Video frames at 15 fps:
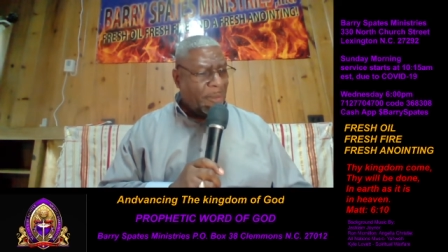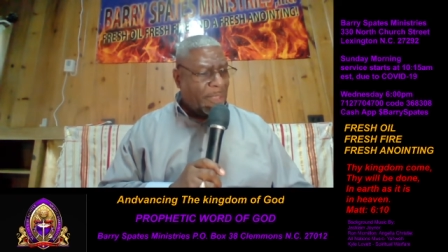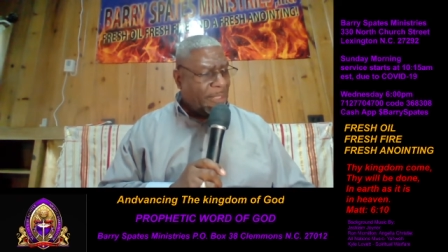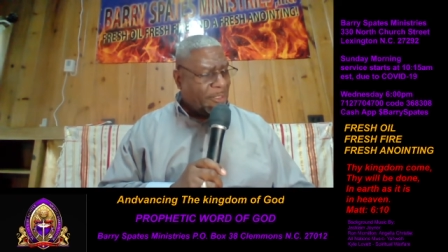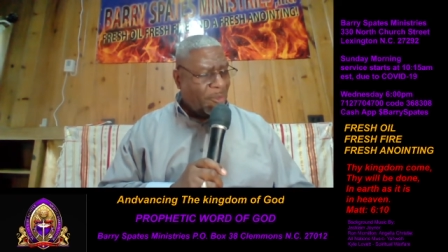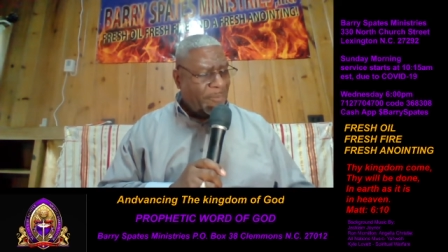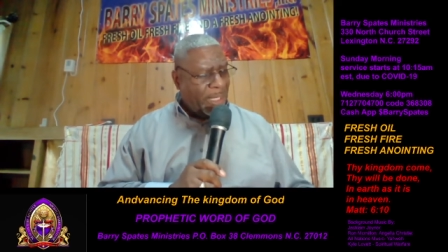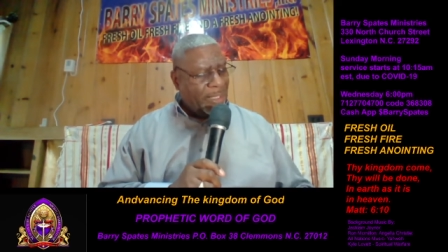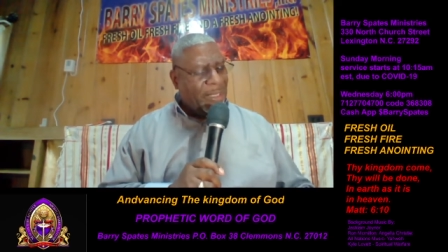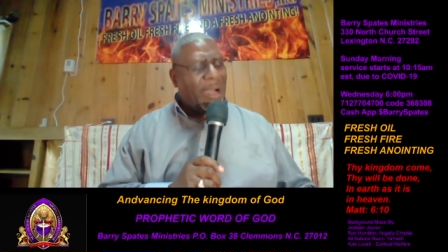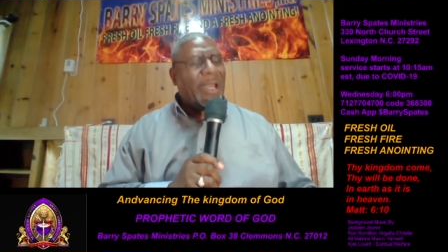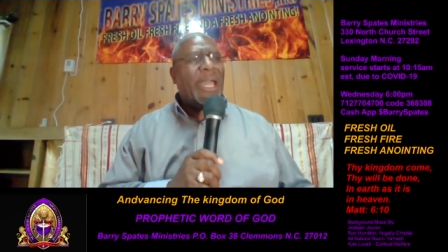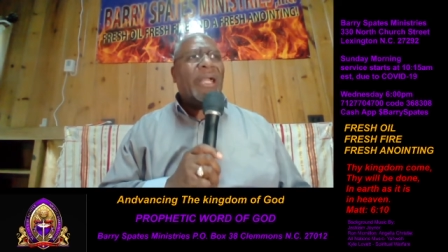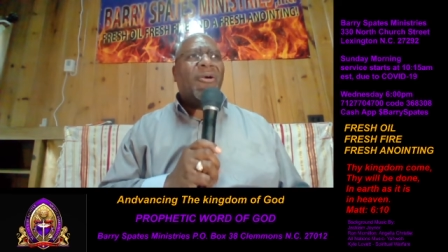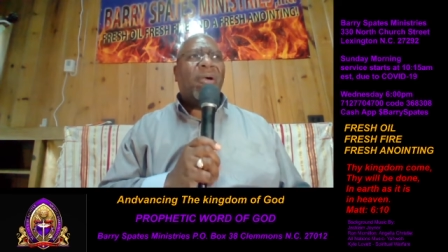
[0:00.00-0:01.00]
but that don't mean
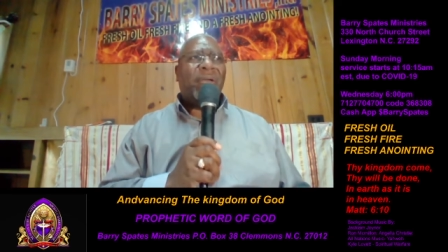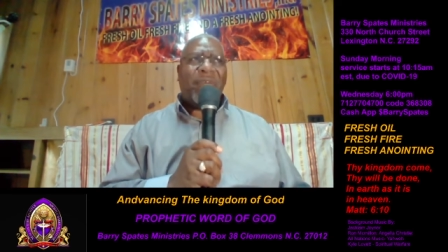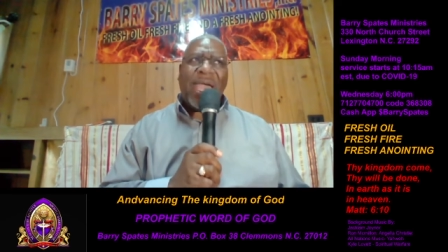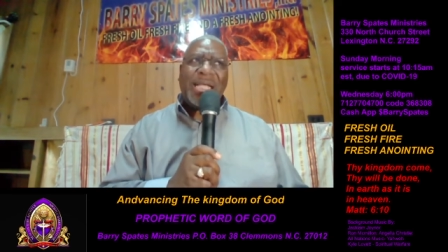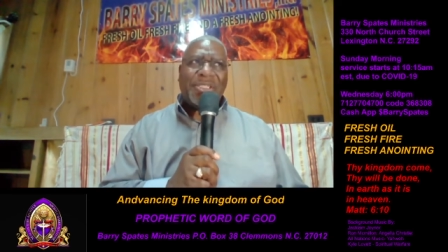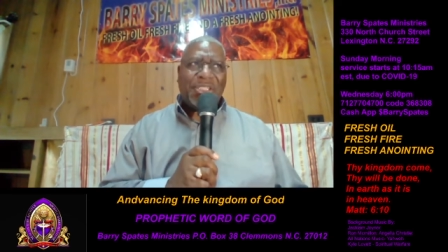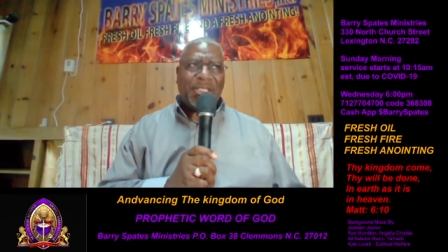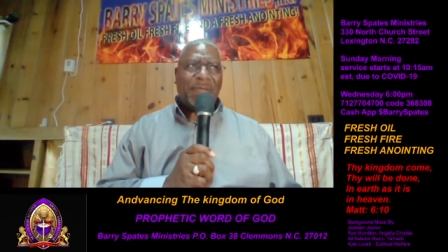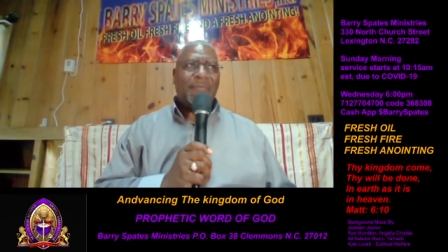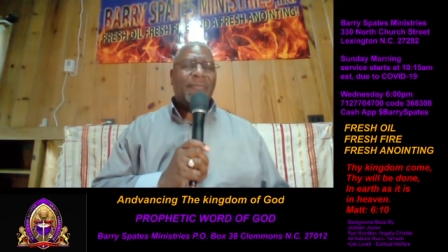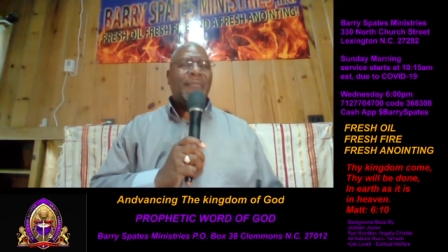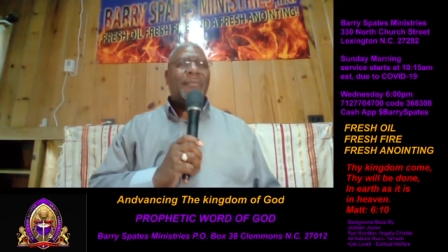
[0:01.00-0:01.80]
God ain't going to advance you. Amen.